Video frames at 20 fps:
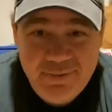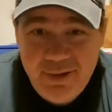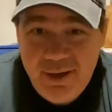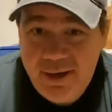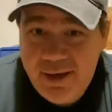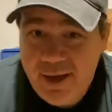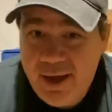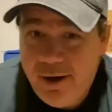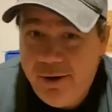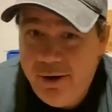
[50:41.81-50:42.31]
We got
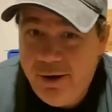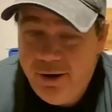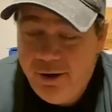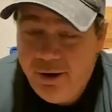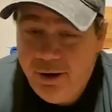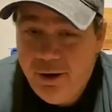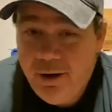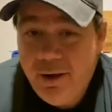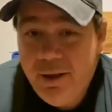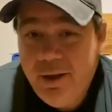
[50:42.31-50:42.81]
to carry
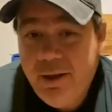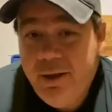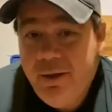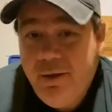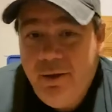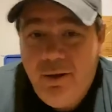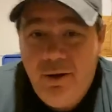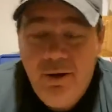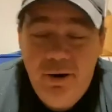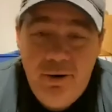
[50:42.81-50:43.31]
our
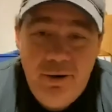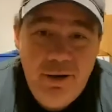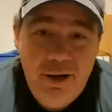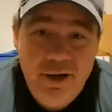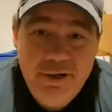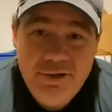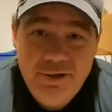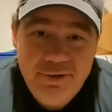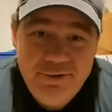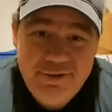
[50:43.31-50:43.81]

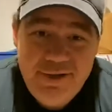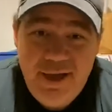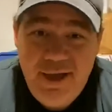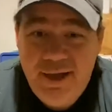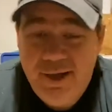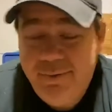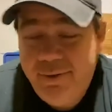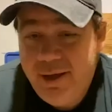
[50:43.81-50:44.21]
nitro tank,